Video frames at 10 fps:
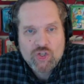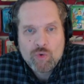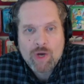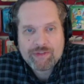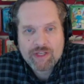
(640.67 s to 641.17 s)

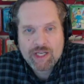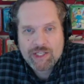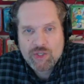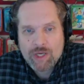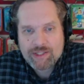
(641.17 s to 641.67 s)
want
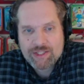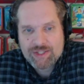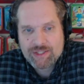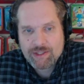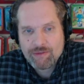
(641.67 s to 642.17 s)

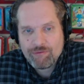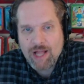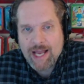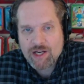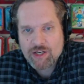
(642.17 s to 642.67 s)
this
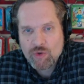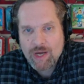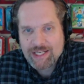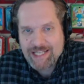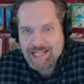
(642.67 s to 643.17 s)
flyer? You
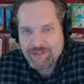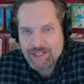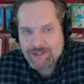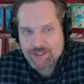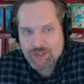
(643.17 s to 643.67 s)
want to take
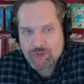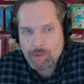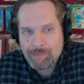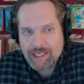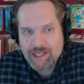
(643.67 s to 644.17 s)
this? This is
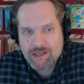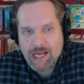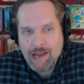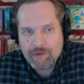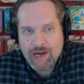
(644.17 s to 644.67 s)
your pick here.
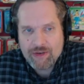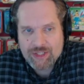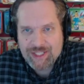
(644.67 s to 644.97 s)
I would rather just